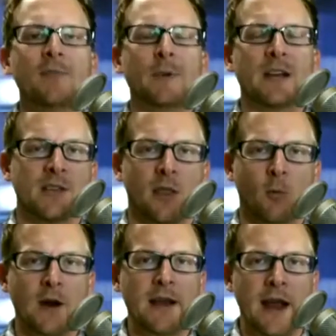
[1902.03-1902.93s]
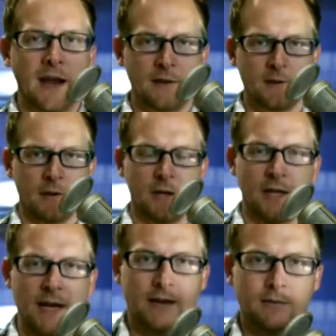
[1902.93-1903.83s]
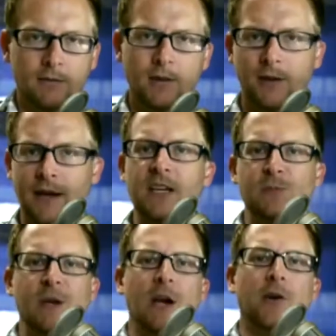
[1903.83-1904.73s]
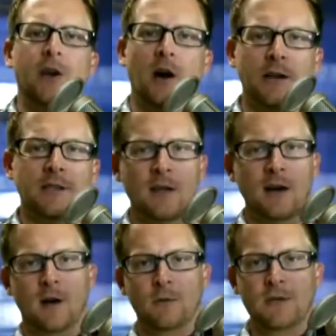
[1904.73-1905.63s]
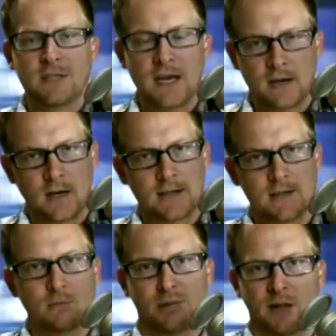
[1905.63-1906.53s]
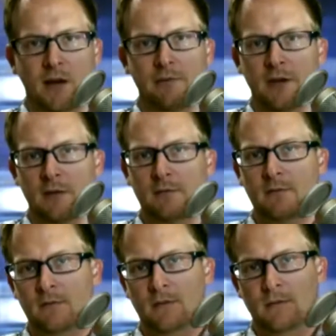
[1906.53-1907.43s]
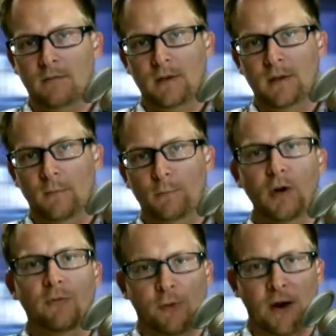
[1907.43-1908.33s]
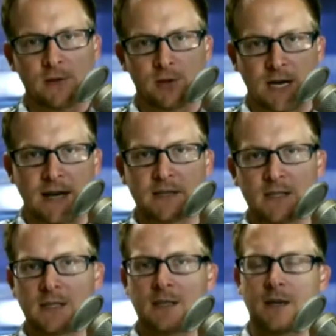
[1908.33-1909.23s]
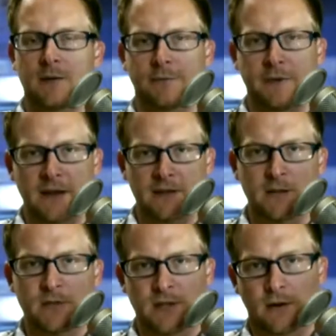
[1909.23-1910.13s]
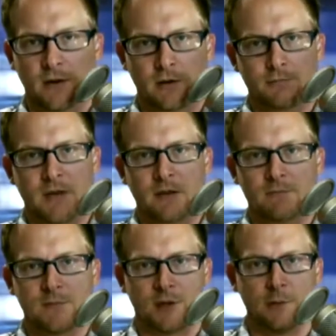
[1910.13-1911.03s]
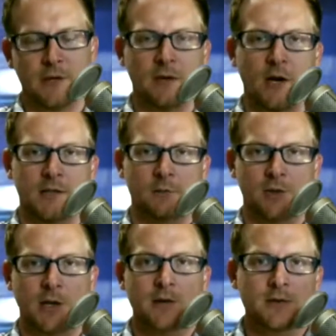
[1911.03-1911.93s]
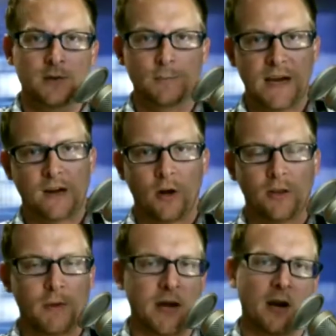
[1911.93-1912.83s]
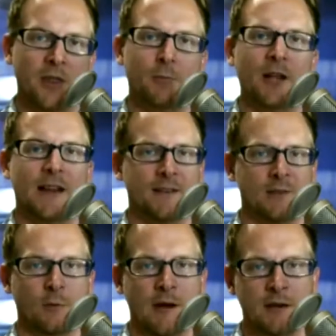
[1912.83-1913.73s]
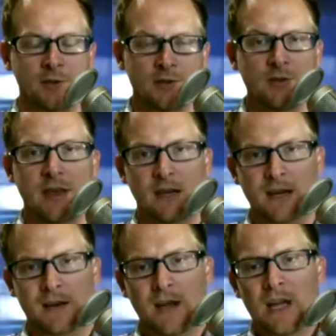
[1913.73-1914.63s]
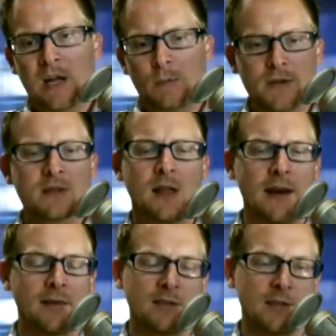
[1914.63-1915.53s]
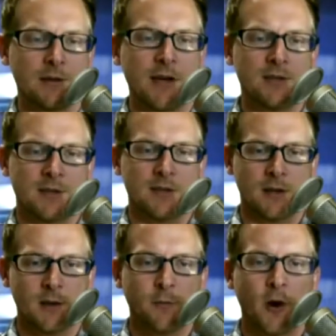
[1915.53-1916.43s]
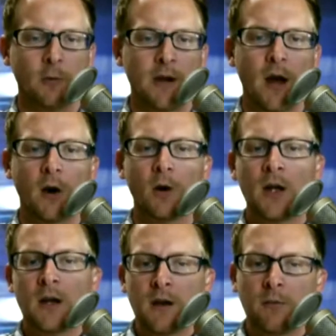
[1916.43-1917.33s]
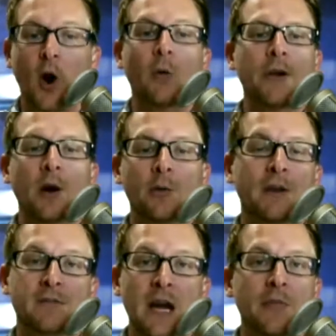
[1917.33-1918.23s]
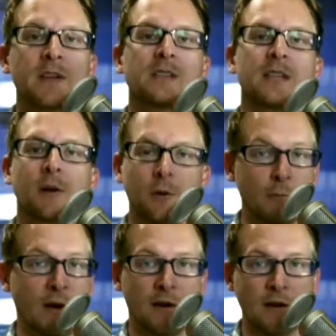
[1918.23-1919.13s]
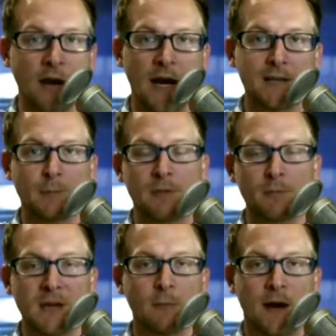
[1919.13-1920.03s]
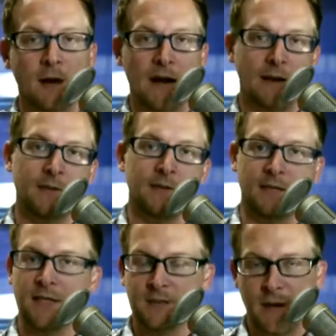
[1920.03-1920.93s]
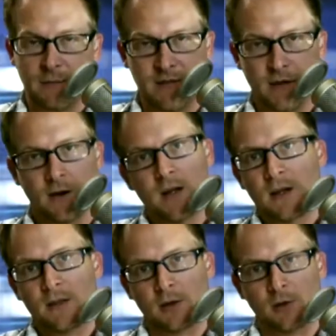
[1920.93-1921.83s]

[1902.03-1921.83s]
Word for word: because on the one hand, you're all like, look, HBO, you already saw when you take awesome, beloved, uh, you know, book franchises of fantasy material and turn them into awesome shows, you make all the money on the planet. So why not just do that again? But there's a lot of considerations here. You know, for all we know, for all we know, they've done this deal with American Gods, but meanwhile, behind the scenes, maybe they're they're